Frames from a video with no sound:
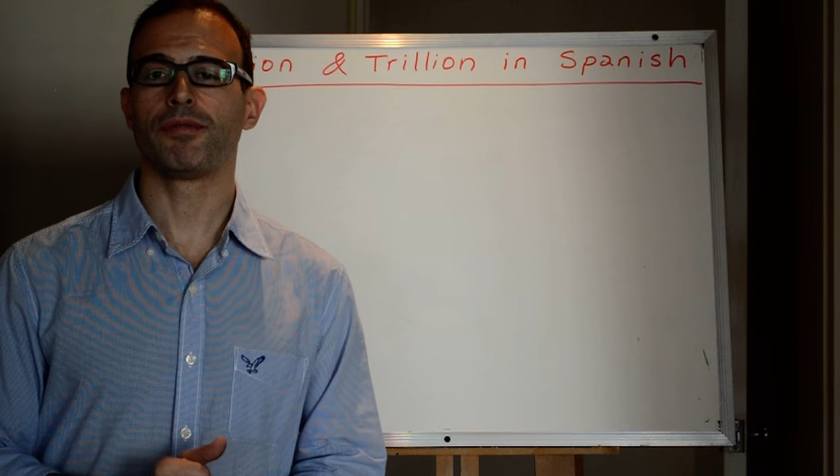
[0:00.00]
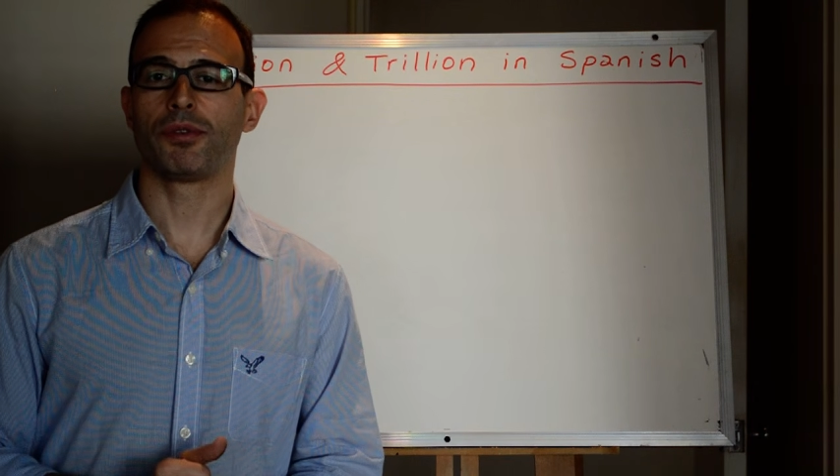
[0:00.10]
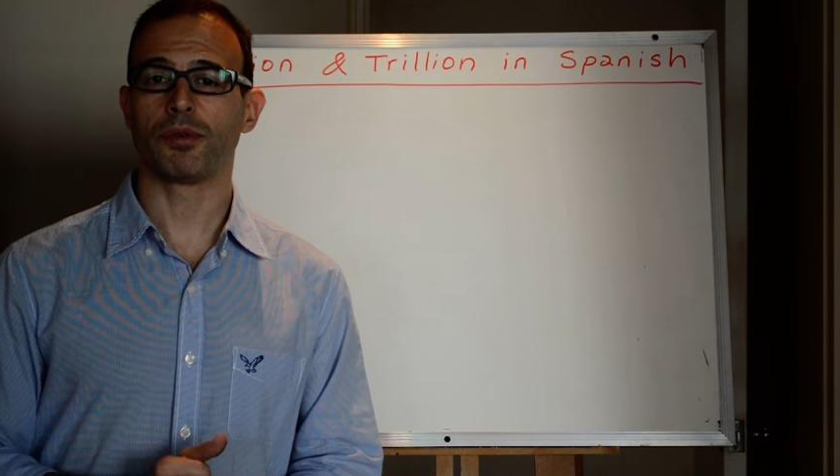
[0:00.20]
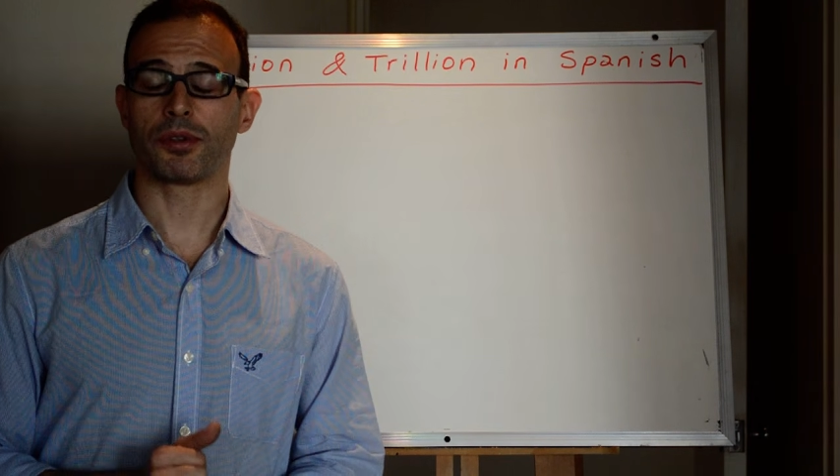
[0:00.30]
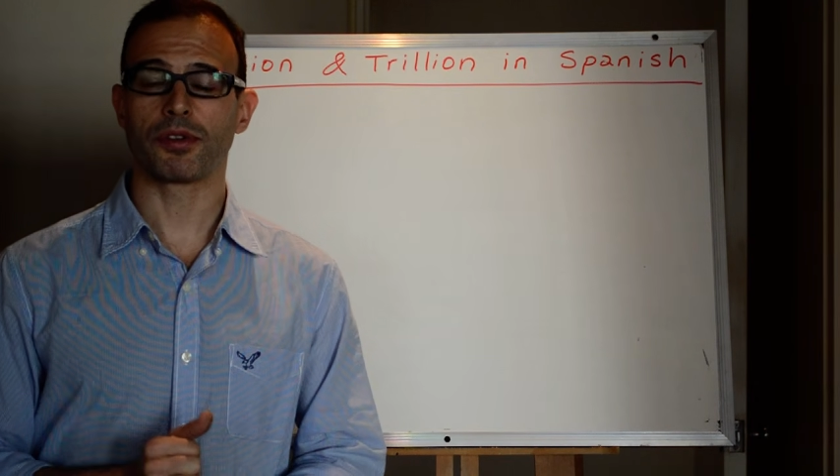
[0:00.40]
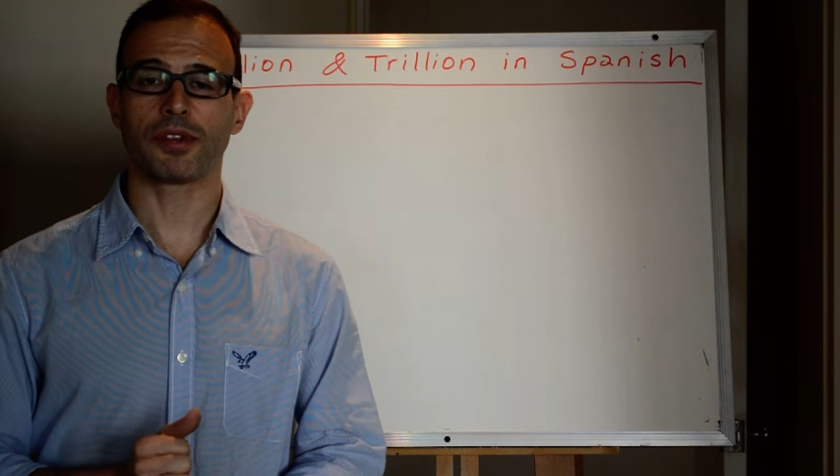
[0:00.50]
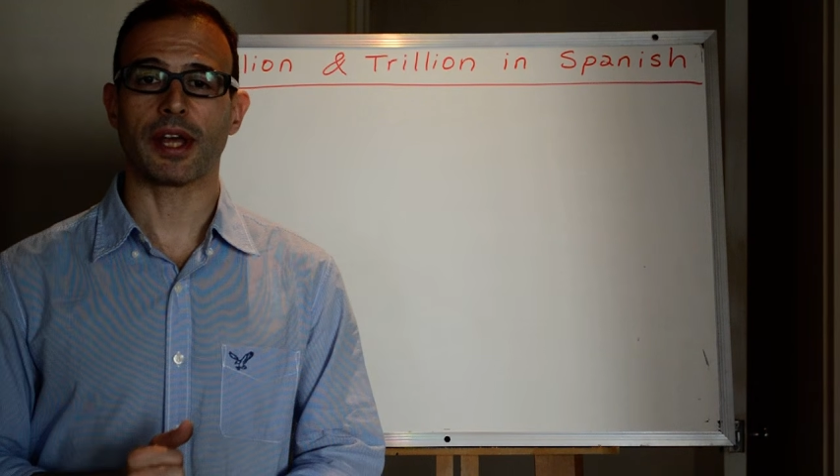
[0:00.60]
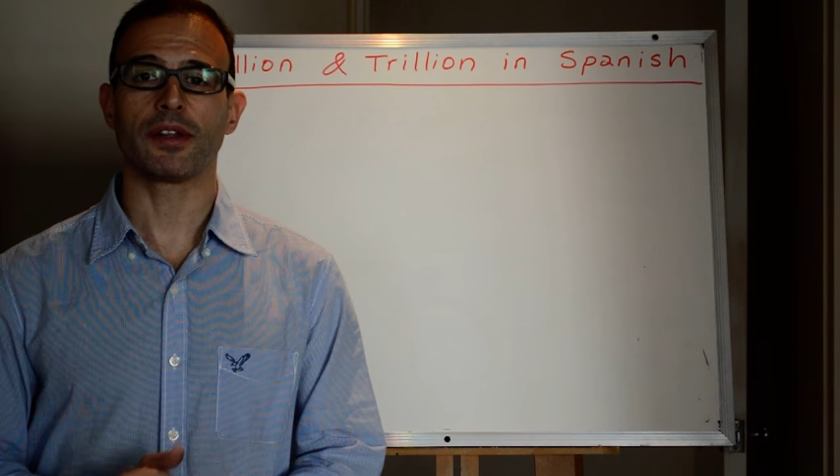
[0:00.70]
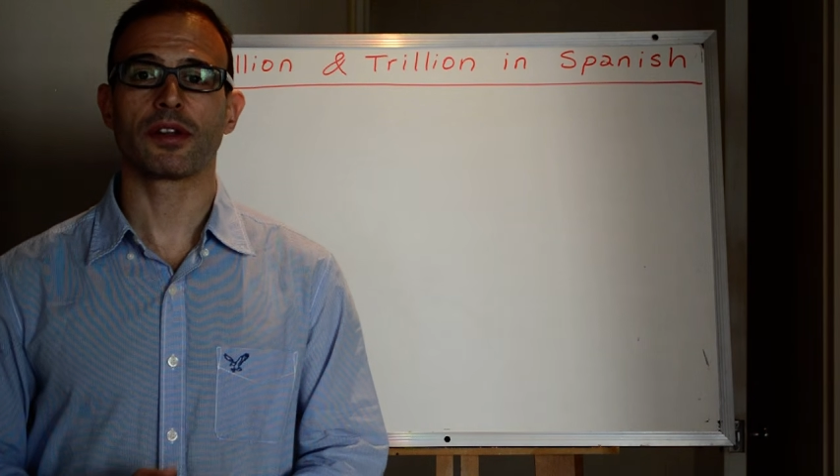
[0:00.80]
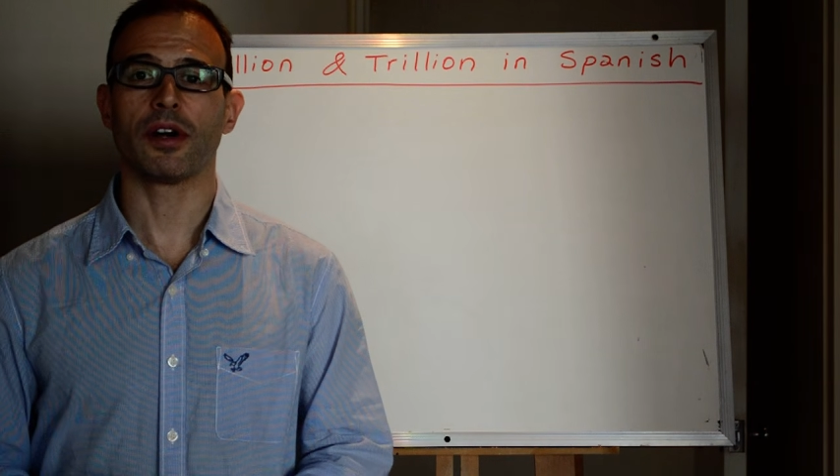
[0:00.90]
to
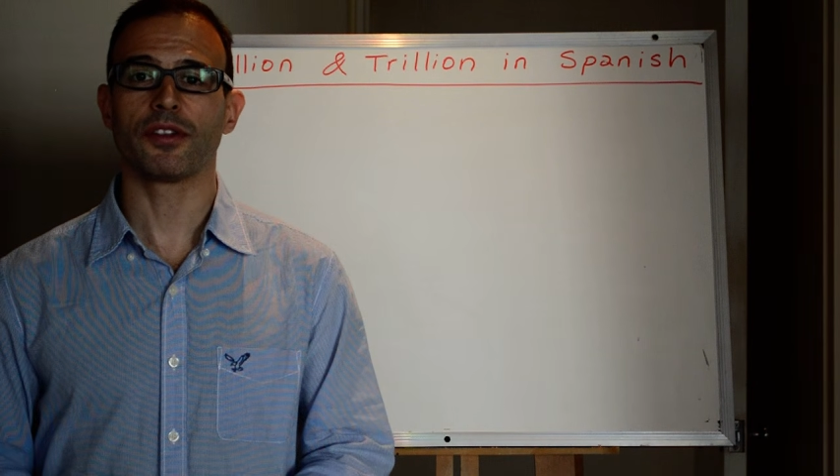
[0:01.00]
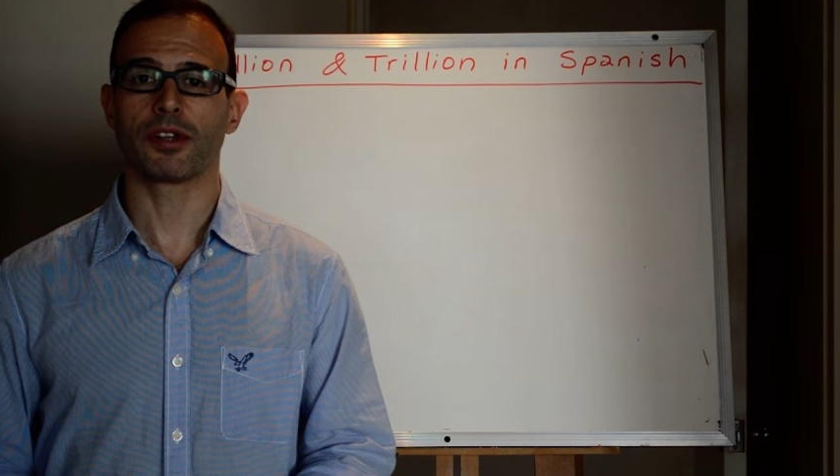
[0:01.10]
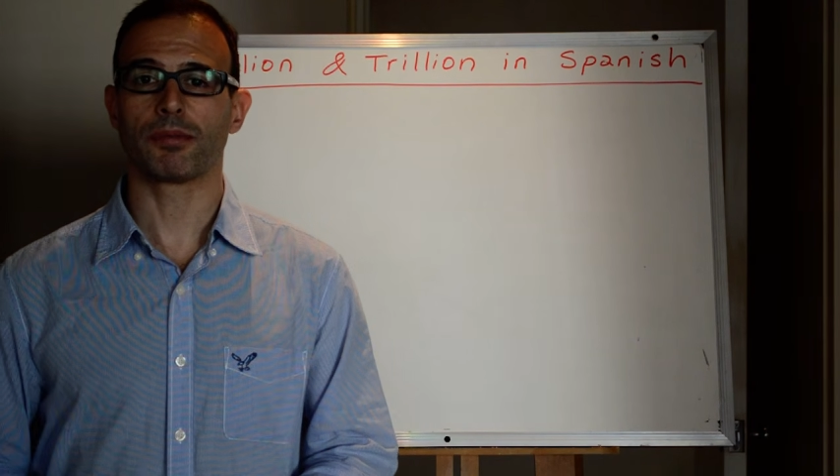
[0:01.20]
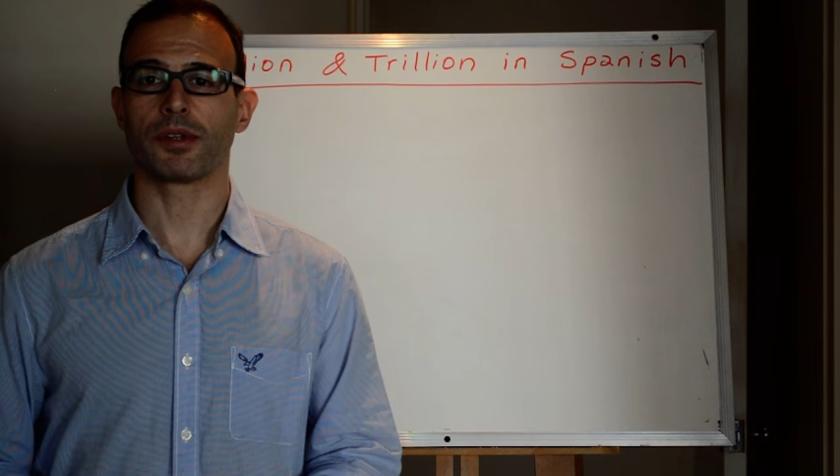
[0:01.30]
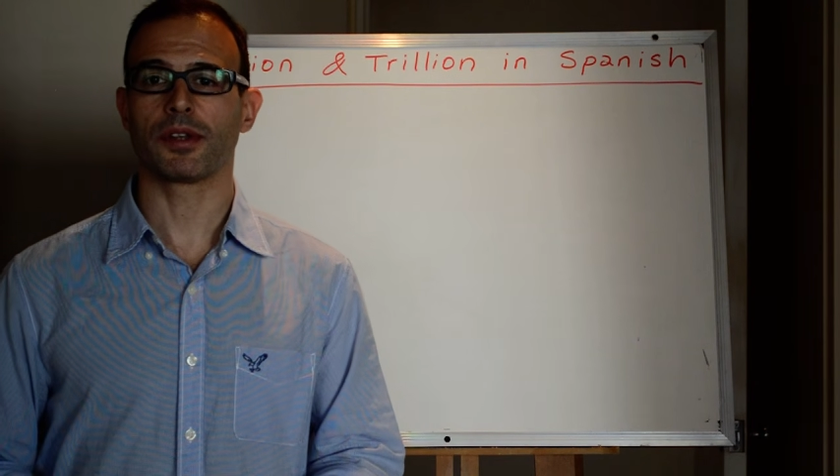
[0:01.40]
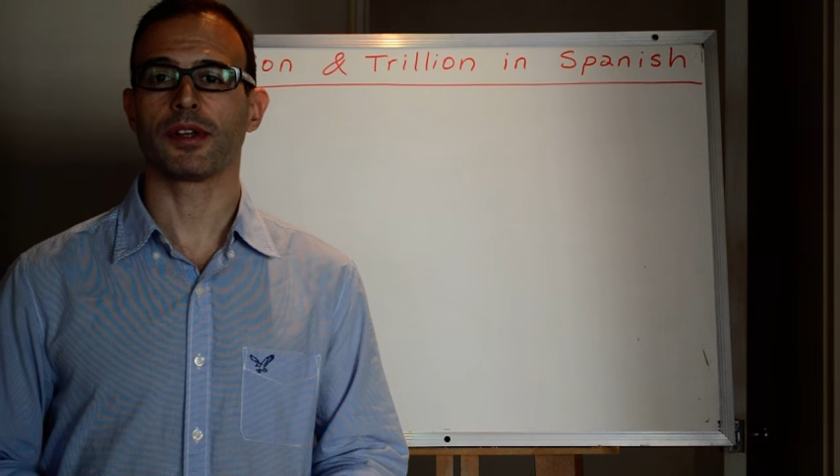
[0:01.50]
understand the concept